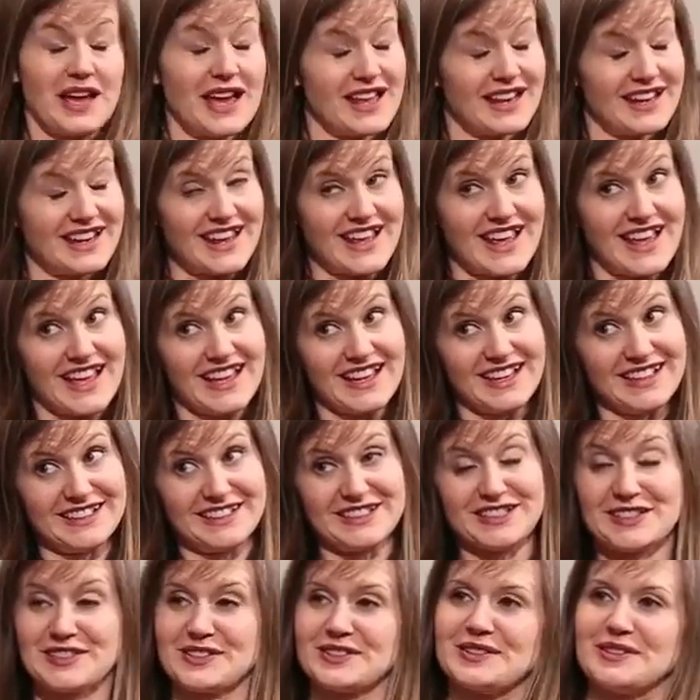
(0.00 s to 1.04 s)
An
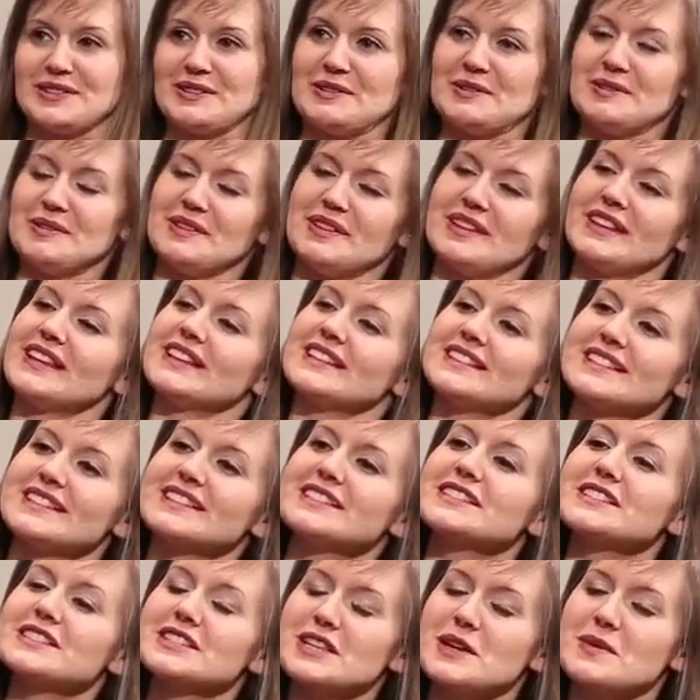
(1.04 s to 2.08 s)
angel? Well, that
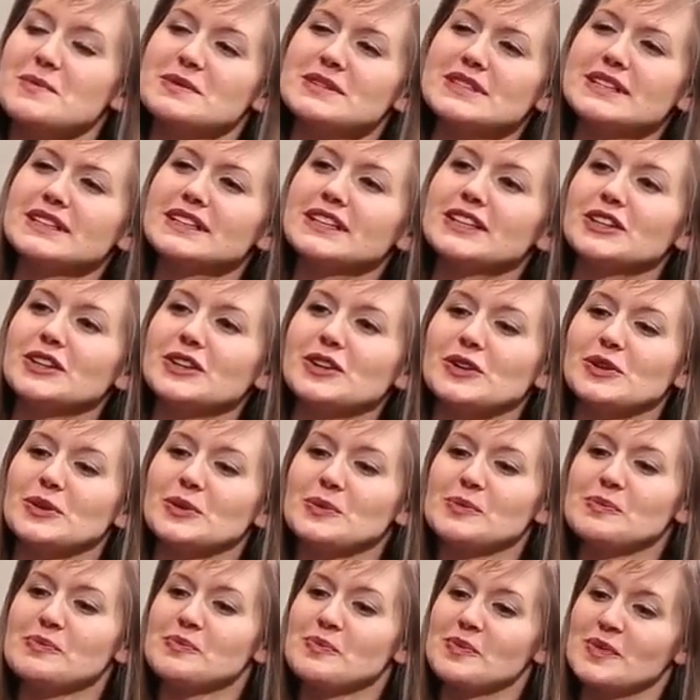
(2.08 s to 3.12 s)
seems a
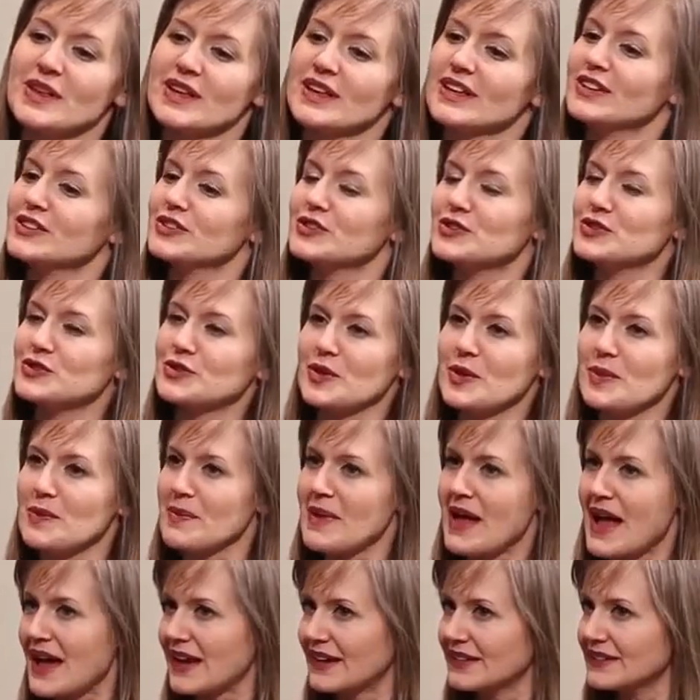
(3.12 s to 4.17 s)
little
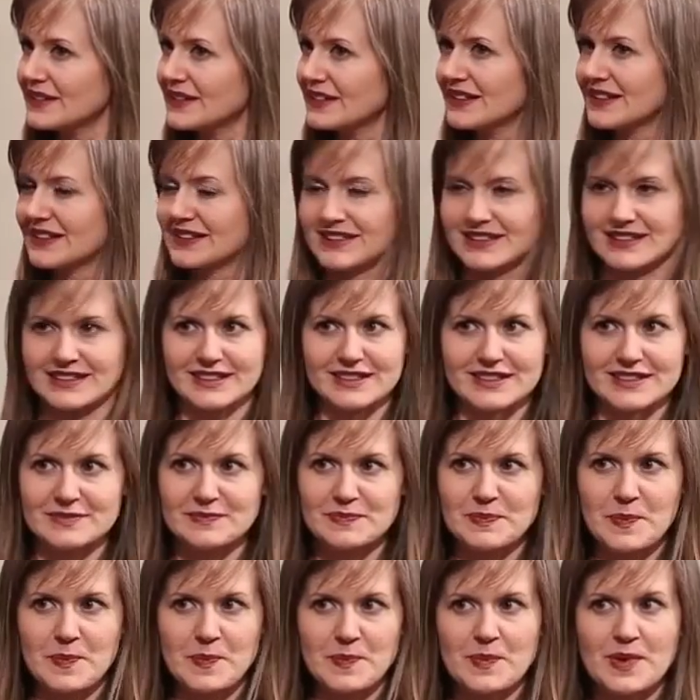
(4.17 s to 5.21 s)
dramatic and
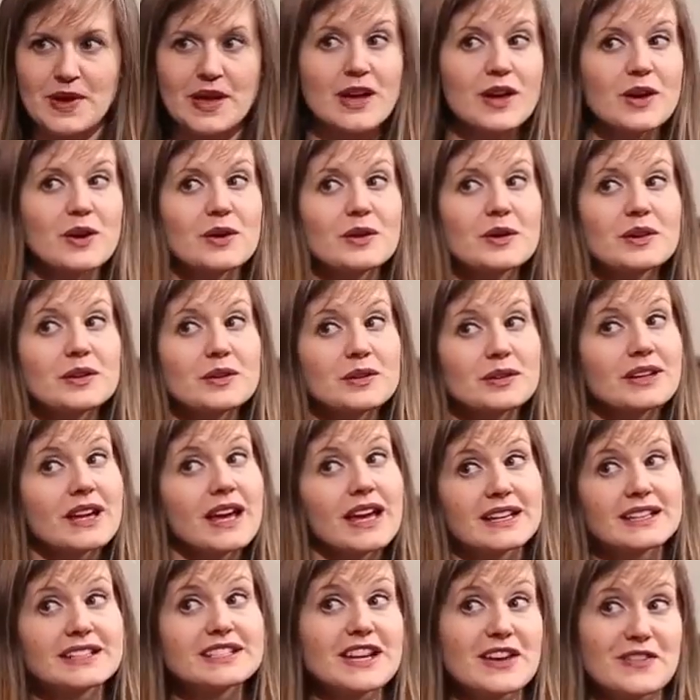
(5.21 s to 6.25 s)

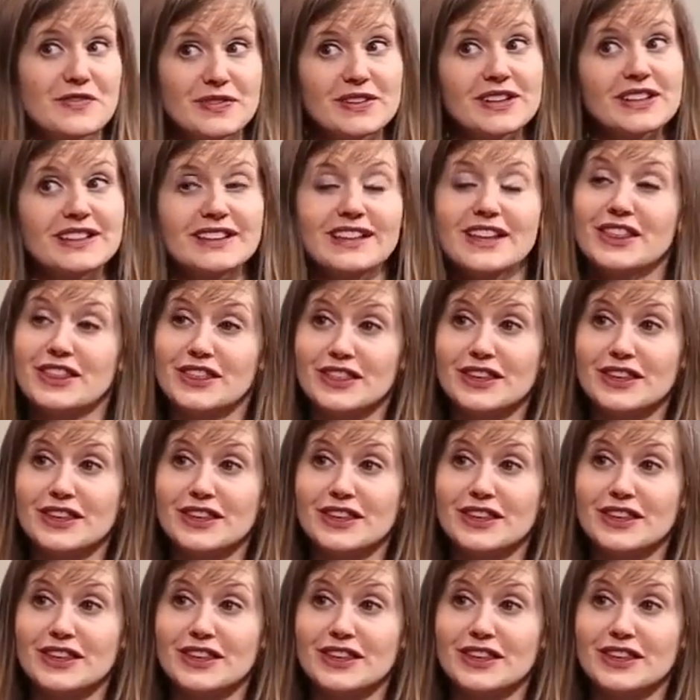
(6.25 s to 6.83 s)
definitely